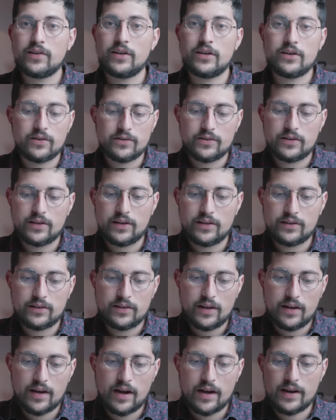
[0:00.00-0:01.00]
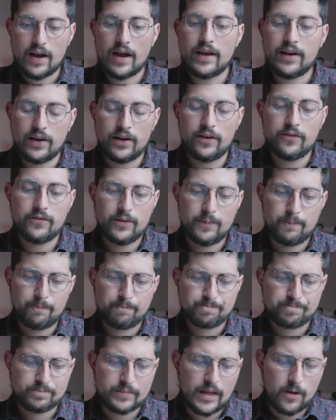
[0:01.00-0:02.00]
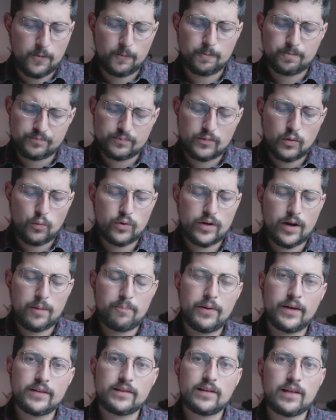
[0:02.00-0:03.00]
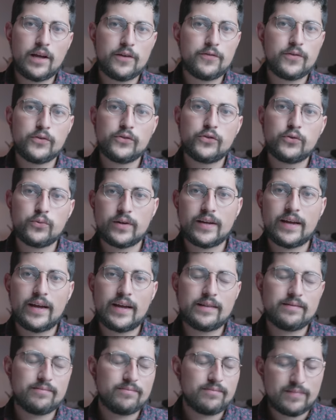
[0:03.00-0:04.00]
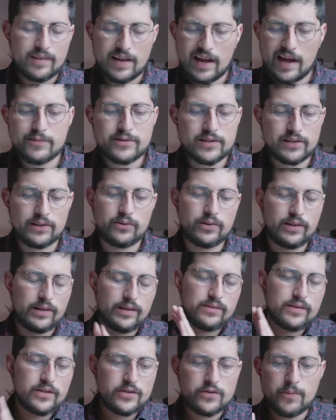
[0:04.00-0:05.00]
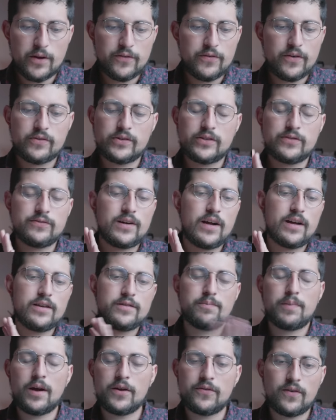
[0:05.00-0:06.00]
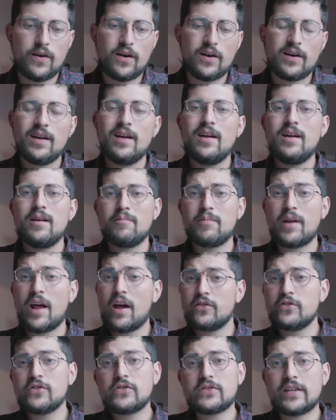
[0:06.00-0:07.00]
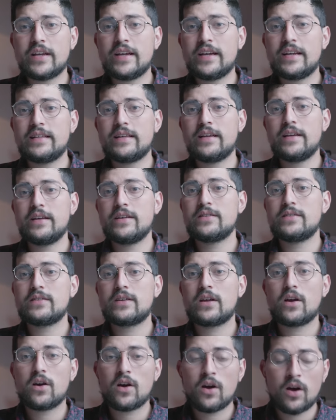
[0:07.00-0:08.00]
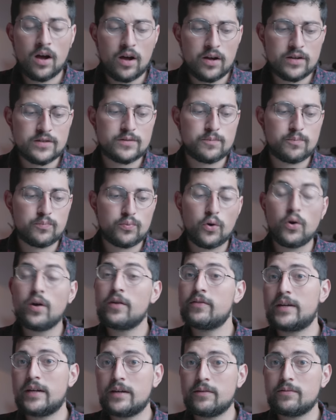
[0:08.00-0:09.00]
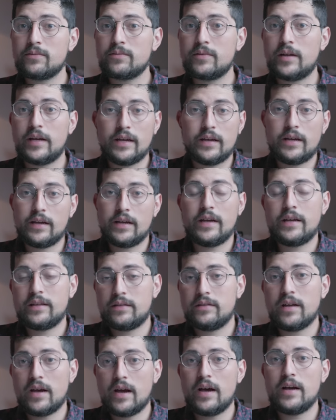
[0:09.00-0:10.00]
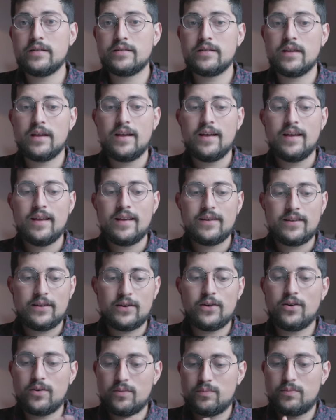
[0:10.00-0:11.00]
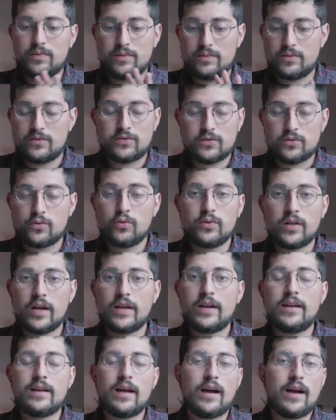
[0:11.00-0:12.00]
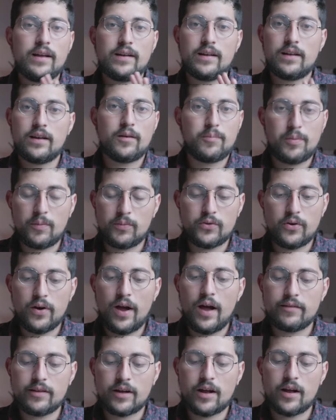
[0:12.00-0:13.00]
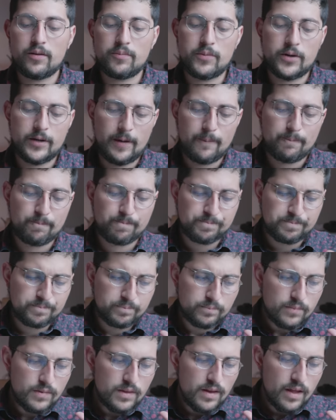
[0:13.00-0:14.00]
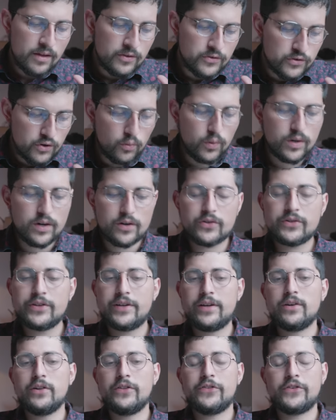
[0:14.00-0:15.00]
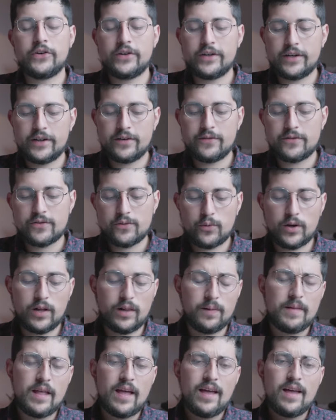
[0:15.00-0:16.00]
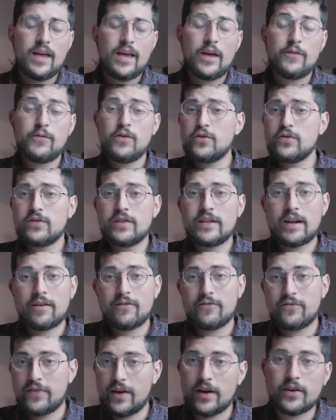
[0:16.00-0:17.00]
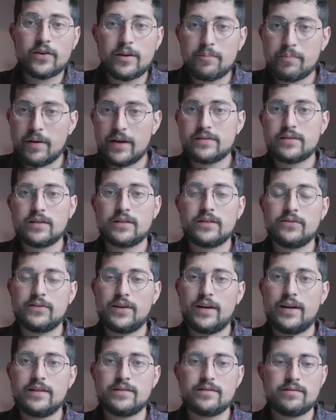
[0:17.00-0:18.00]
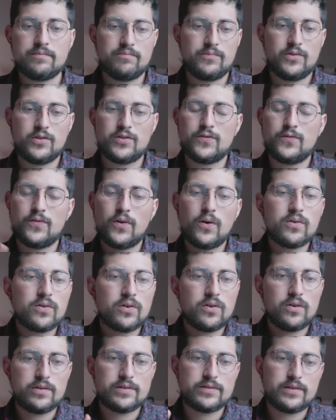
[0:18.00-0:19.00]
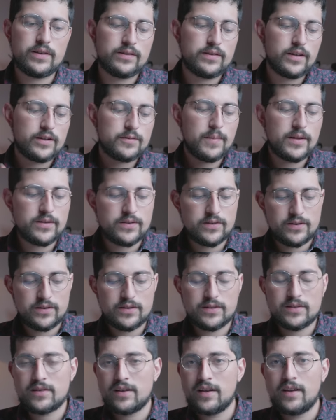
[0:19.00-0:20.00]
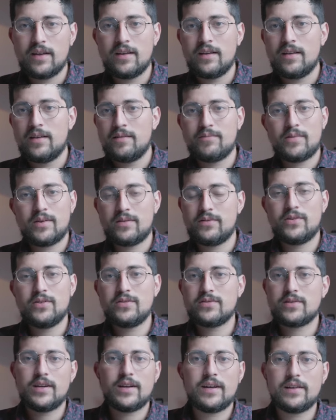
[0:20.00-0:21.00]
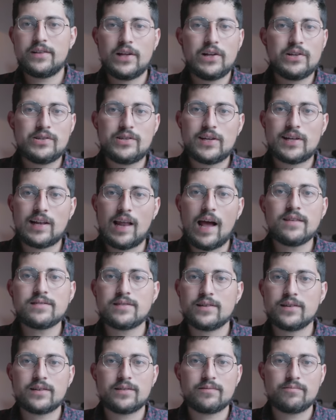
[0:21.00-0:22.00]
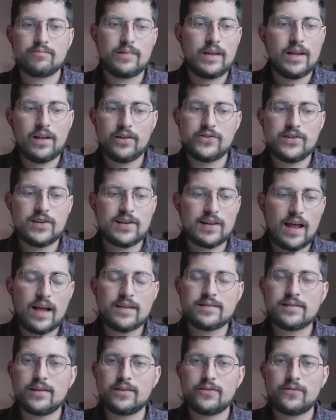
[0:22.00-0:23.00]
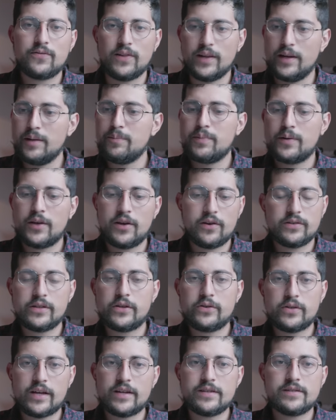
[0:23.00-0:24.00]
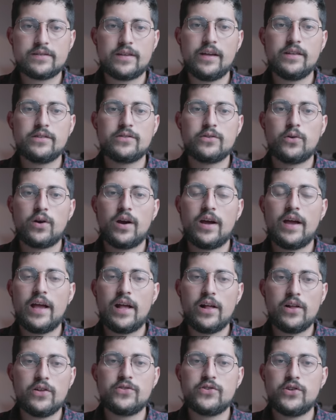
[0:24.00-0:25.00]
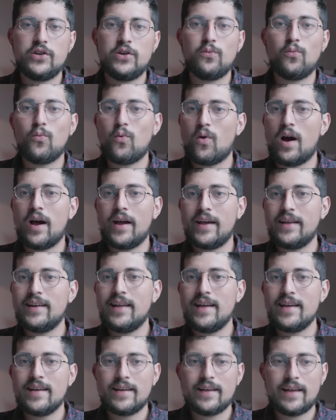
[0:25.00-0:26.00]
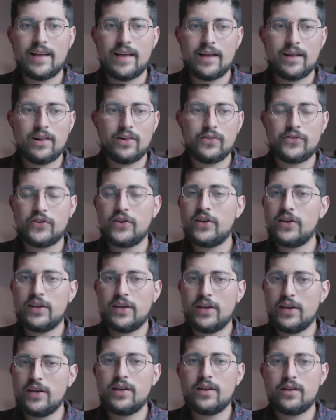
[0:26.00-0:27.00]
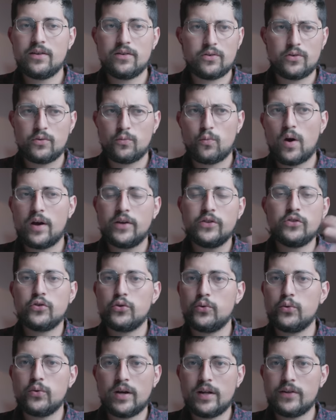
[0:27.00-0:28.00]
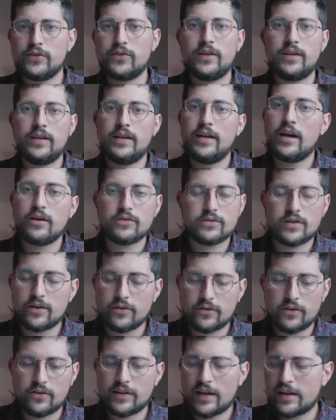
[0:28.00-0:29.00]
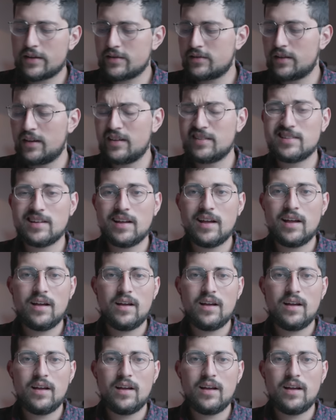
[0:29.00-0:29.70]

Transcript: You know, I love them. Now, would I pick the Light Phone 2 again? Absolutely. This is my favorite device by far. But I understand it's cost prohibitive. It does, you know, it's $299. A lot of people don't have that kind of money. So what are the alternatives? Well, if you just need a very basic device, just phone calls and text messages, just get an LG Classic. LG Classic Flip here in the United States, or a LG Wine LTE or Wine 2 LTE outside of the United States.